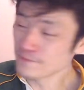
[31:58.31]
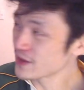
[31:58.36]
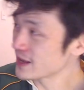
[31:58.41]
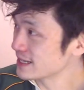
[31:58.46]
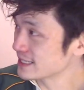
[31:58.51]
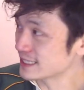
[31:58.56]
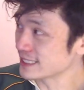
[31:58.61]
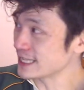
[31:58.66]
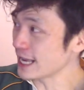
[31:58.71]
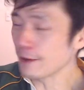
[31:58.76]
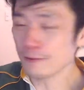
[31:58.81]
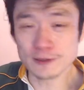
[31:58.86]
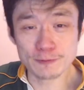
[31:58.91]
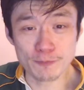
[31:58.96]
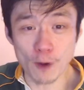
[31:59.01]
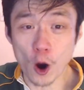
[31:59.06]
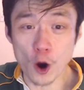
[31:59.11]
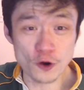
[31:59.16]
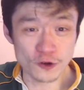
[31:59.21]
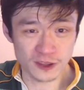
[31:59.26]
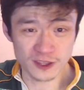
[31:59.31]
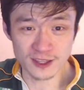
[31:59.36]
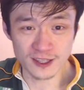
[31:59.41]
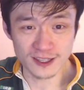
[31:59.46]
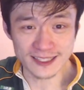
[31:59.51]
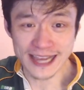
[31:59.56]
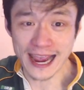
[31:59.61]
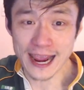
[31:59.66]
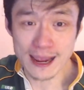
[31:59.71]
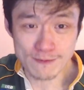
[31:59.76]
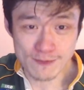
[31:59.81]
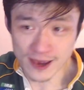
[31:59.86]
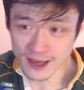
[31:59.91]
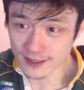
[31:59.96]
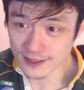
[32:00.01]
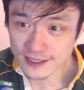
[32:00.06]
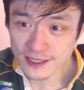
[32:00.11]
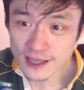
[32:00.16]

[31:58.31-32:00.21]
steps both the Damiens